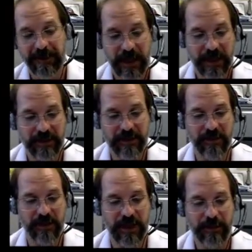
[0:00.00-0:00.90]
it gets into
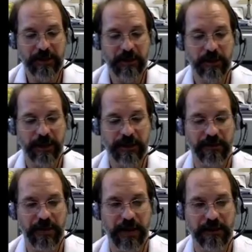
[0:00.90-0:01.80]
your hemoglobin and
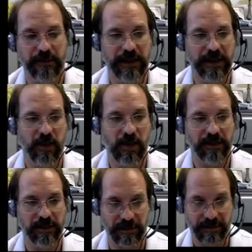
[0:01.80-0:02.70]
effectively
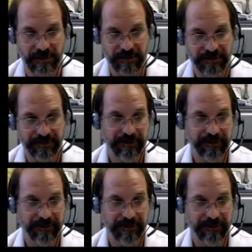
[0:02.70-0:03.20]
causes